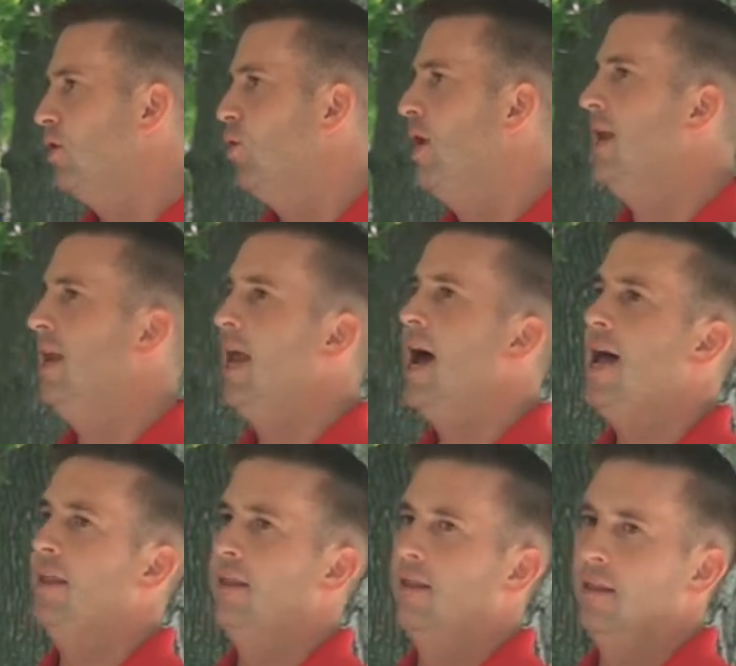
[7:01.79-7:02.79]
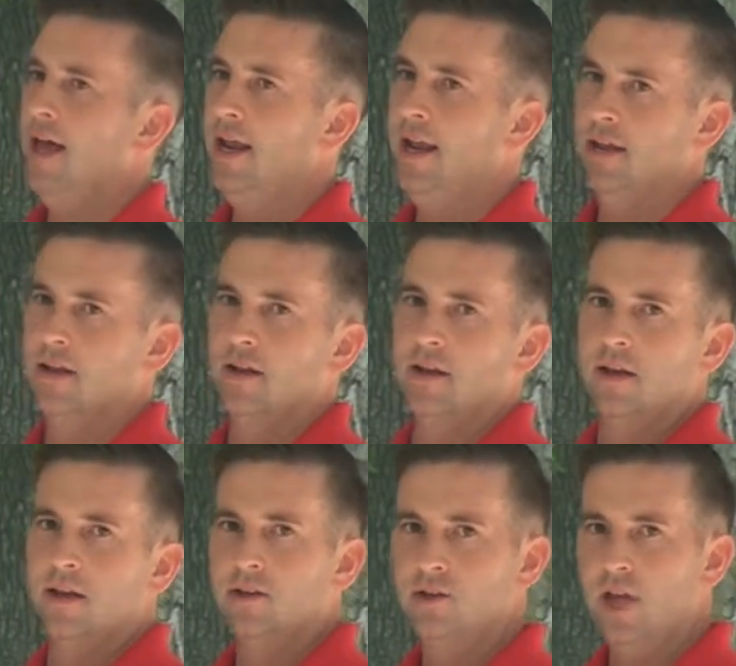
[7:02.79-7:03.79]
We cannot let it
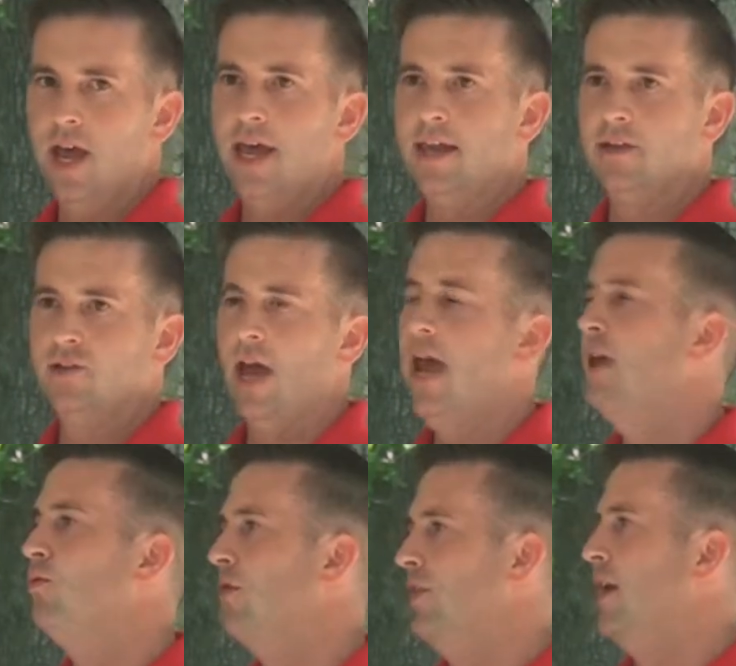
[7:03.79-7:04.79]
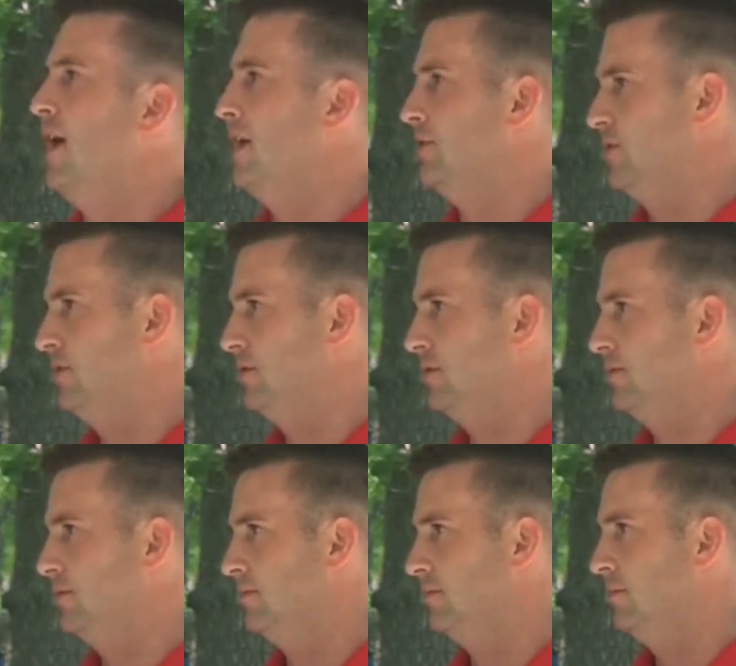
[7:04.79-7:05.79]
stay contained within us.
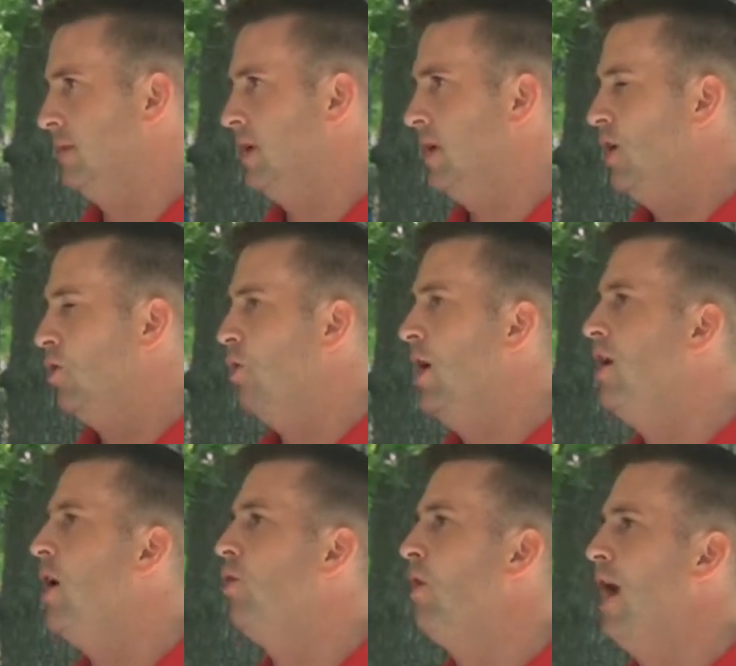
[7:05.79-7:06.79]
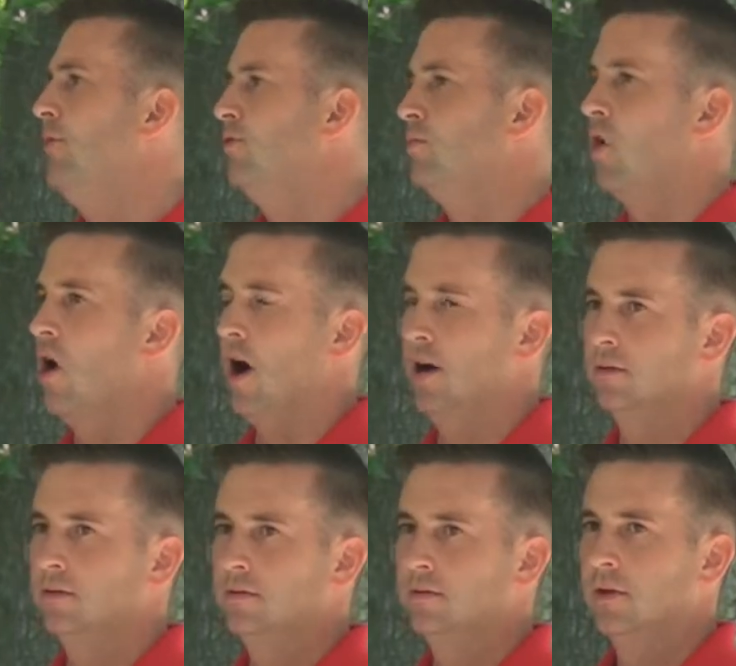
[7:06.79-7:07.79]
We know right from
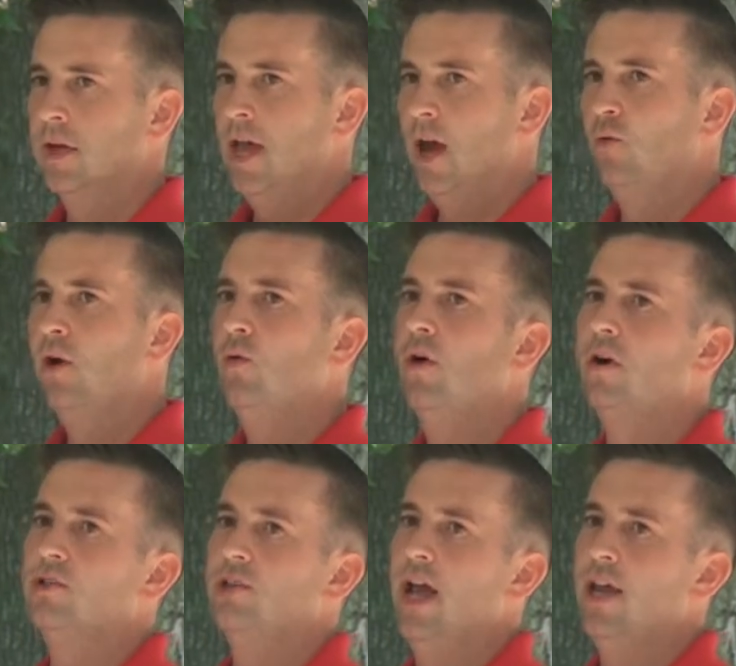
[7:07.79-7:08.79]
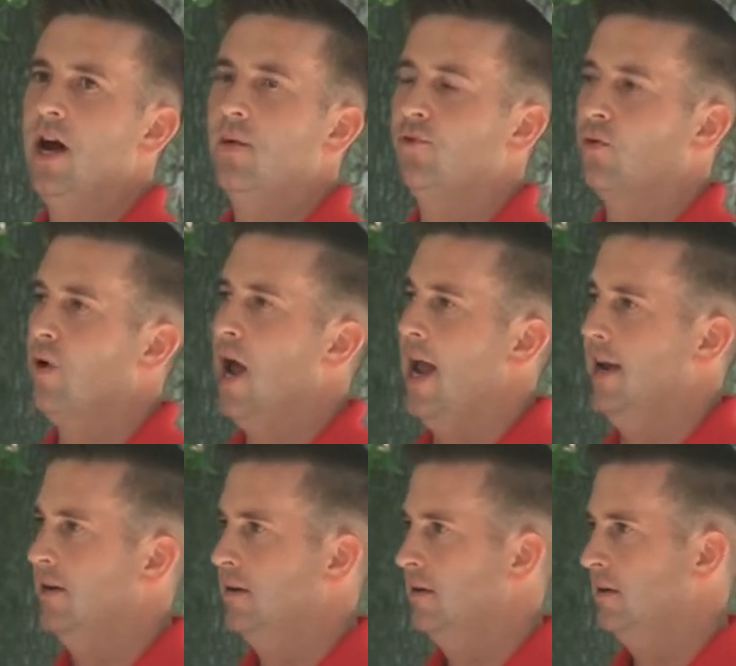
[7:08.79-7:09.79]
wrong, and we will stand up for right.